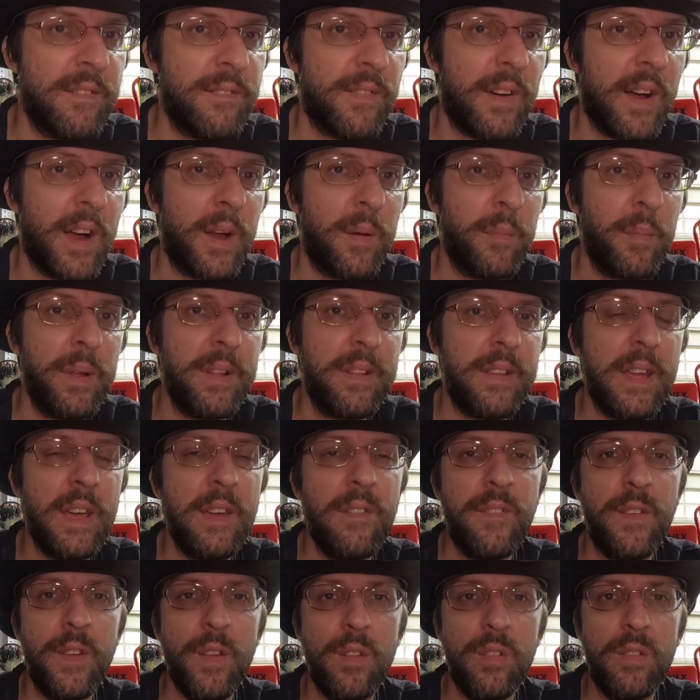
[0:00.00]
environment.
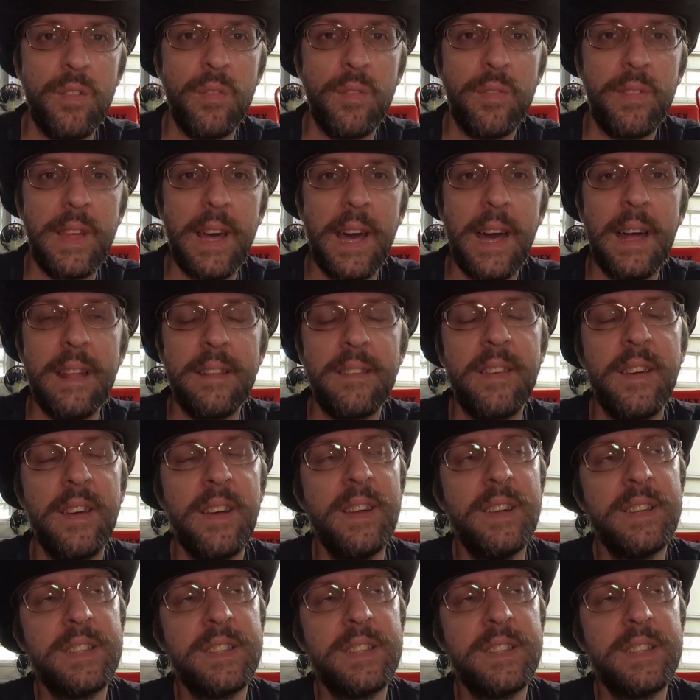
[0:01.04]
If you do that,